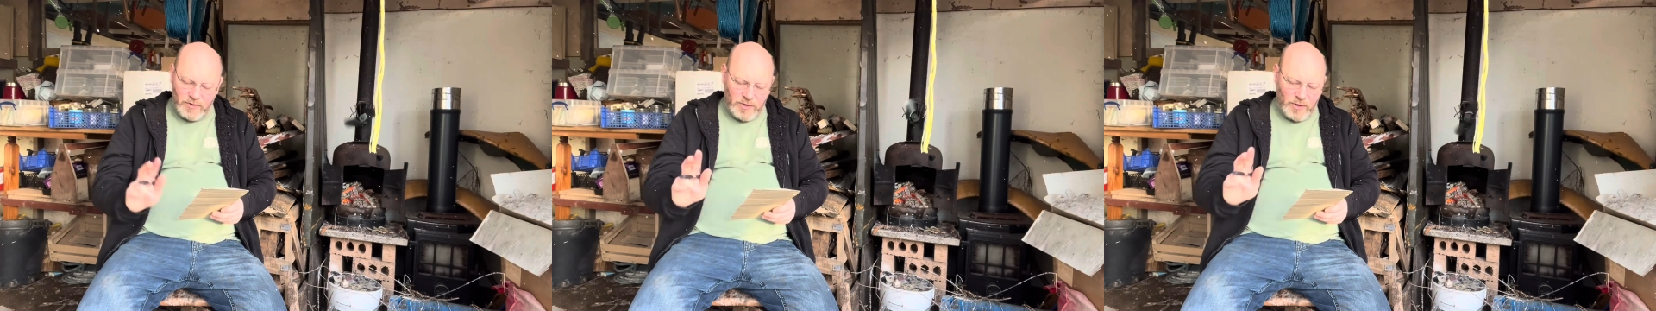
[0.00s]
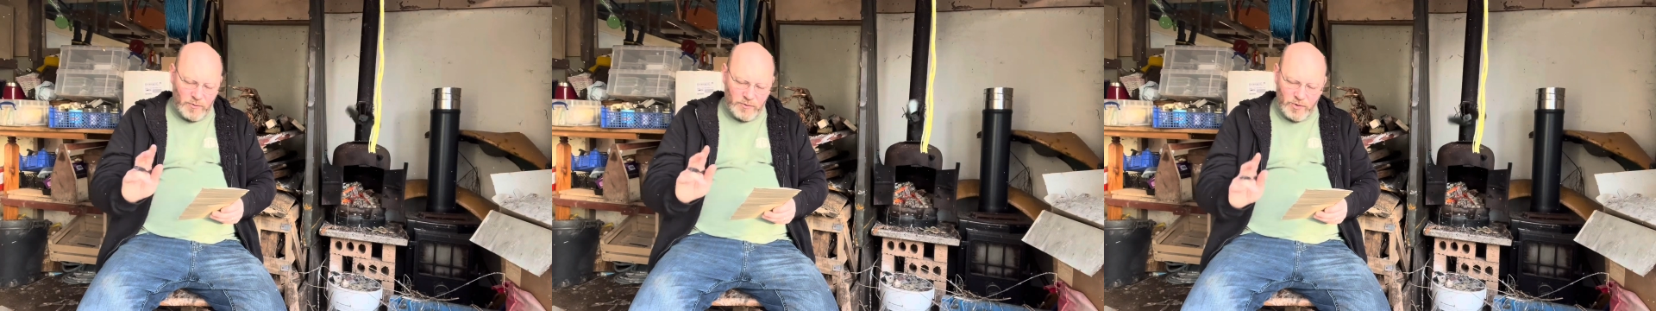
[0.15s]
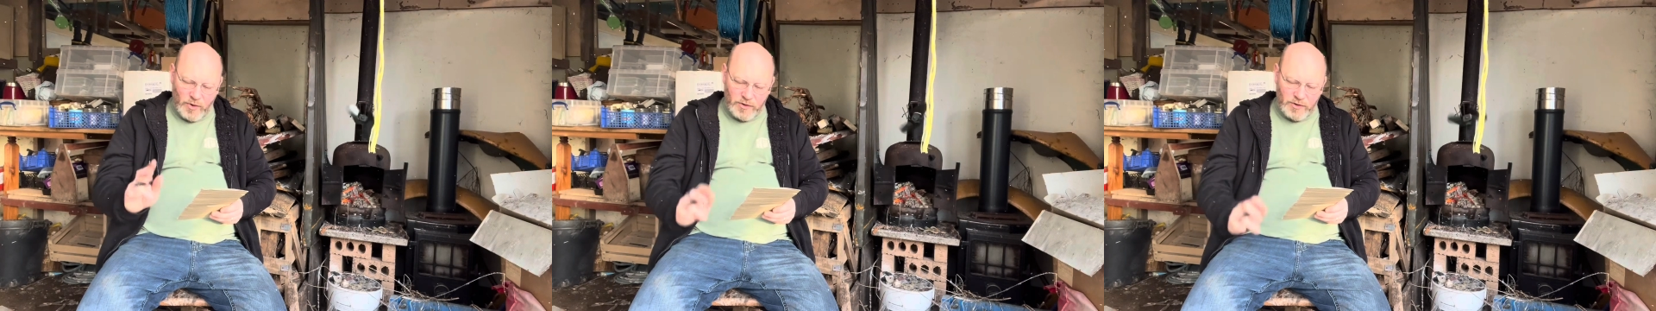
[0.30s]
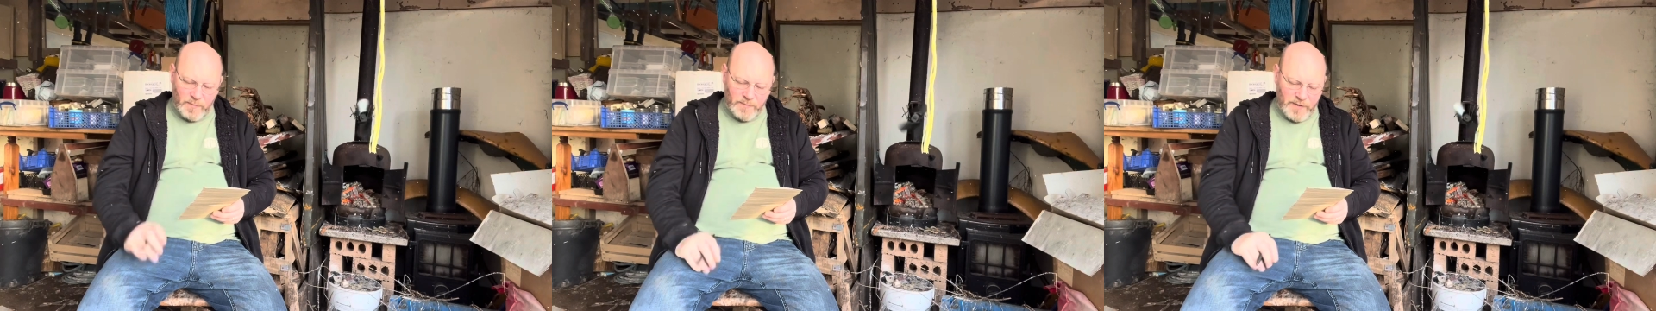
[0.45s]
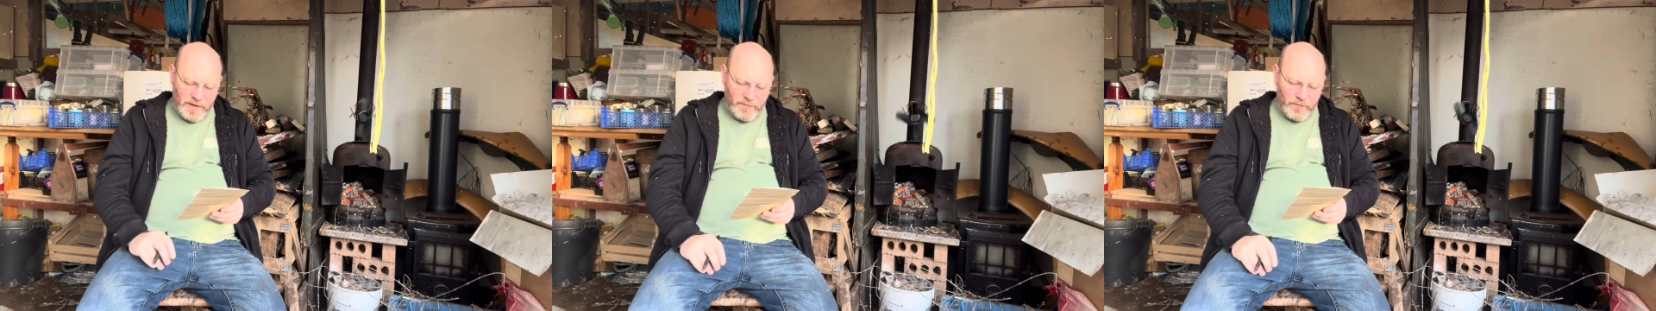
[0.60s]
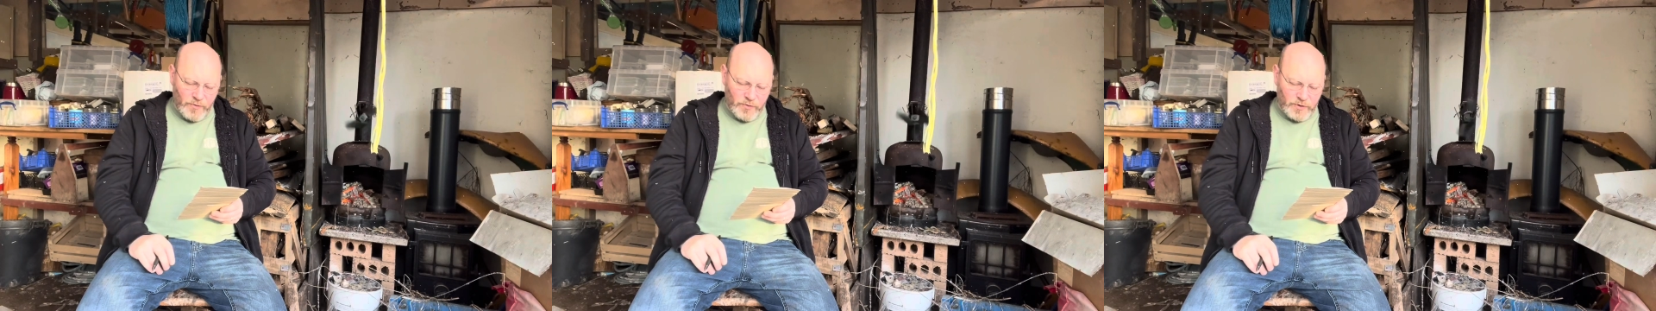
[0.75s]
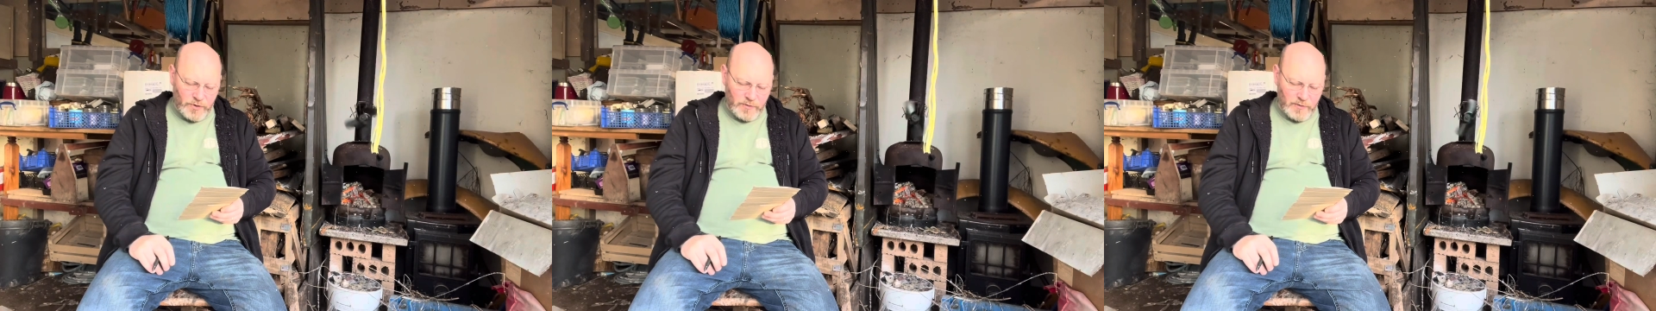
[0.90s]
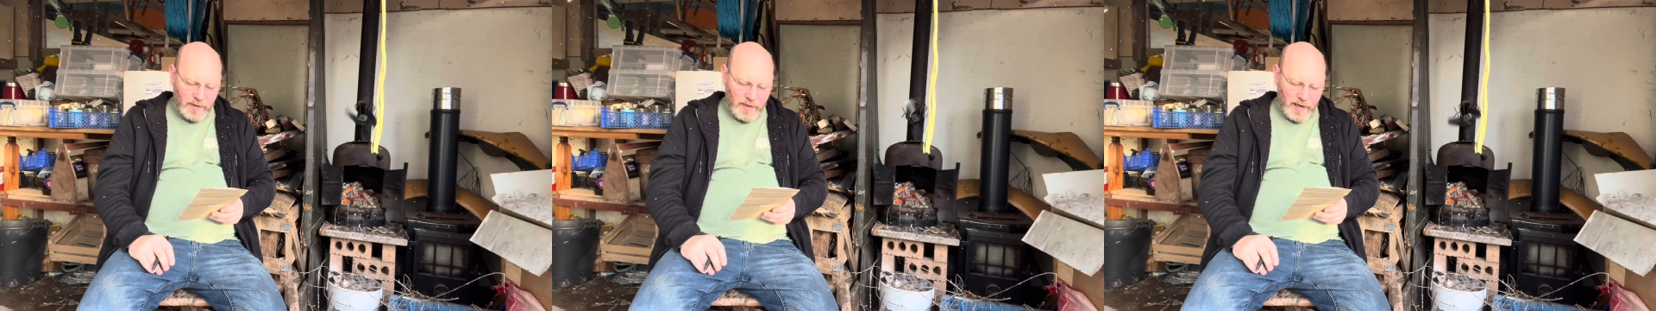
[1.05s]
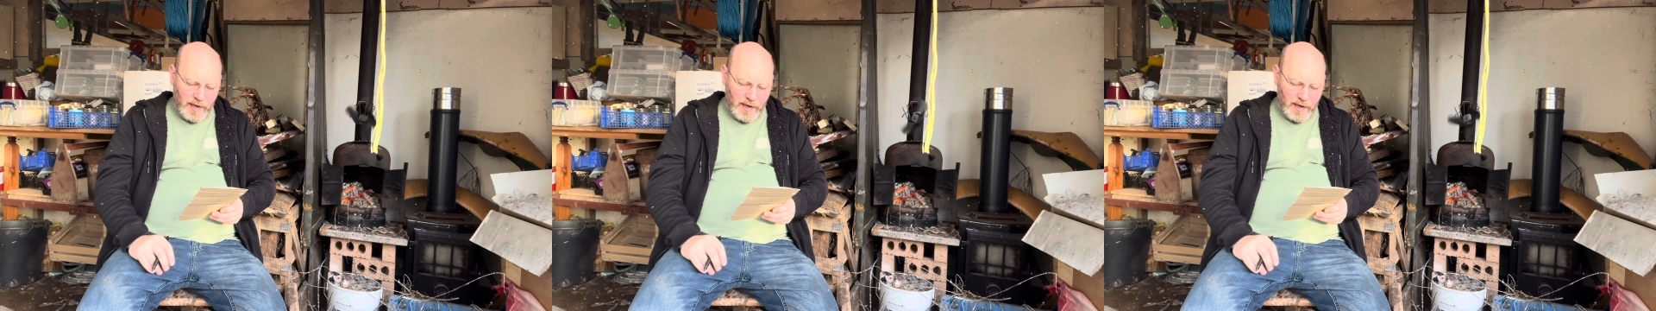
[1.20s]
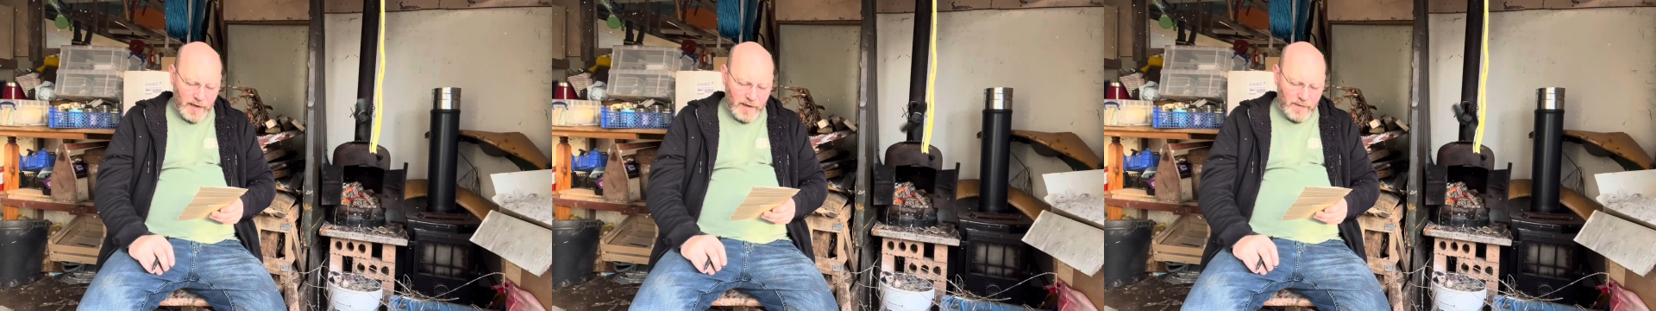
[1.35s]
2 sorts of beetroot.
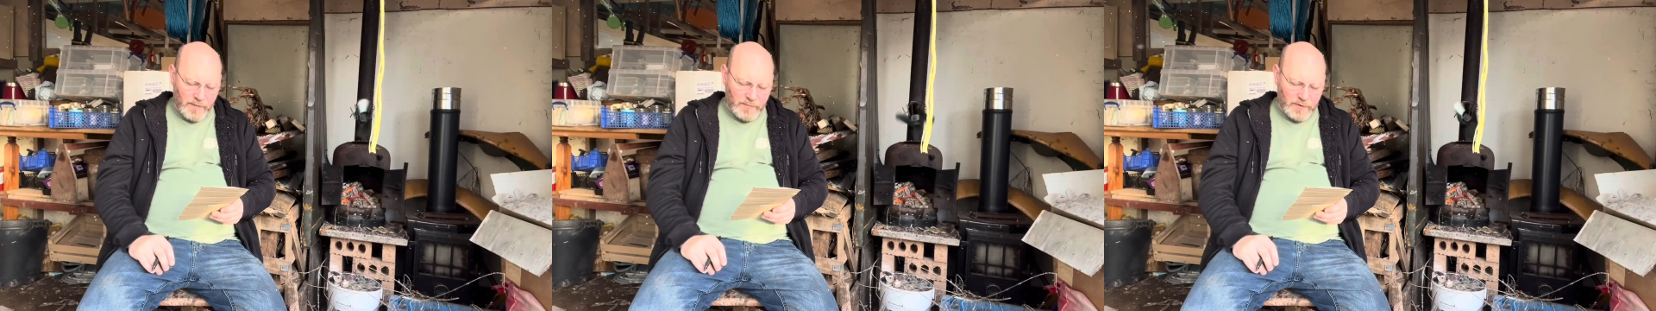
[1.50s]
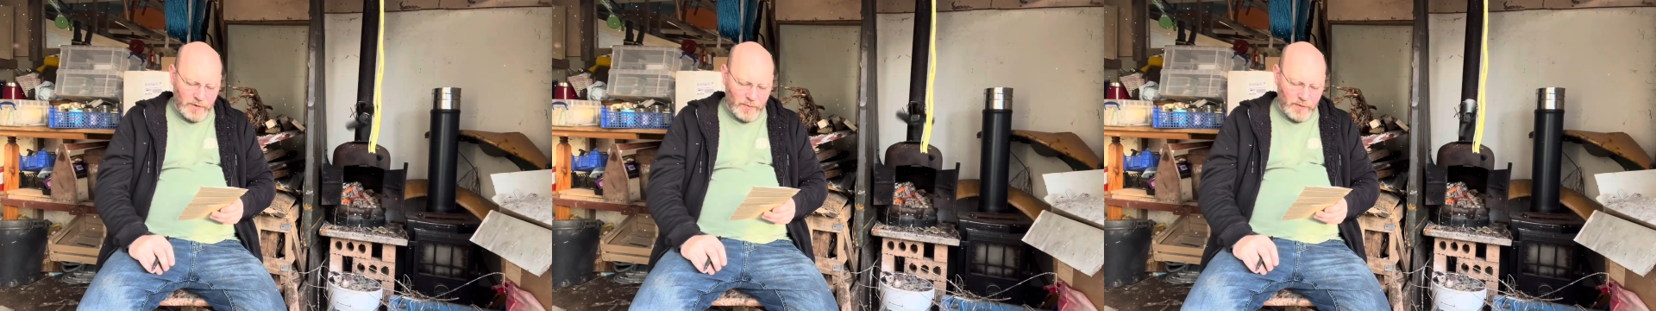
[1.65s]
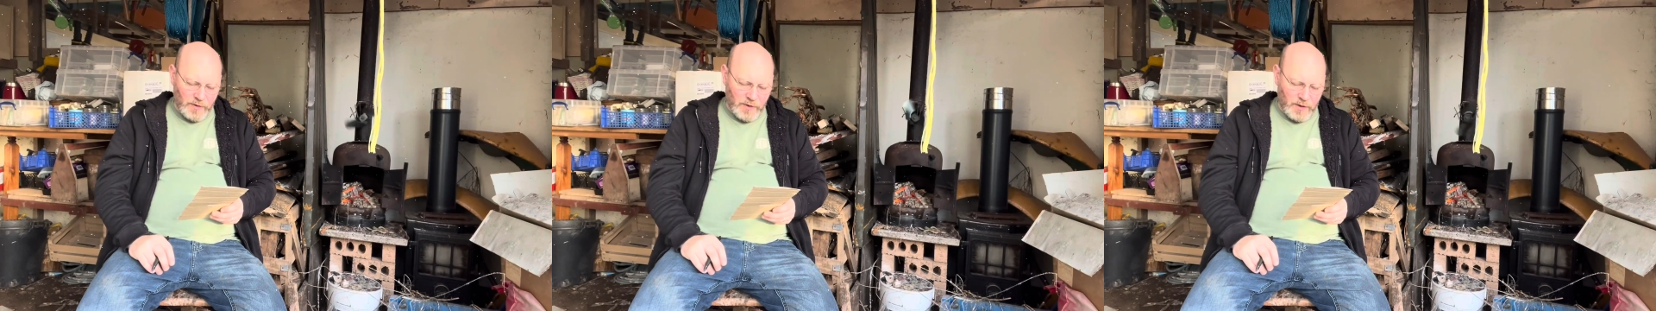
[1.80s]
Doing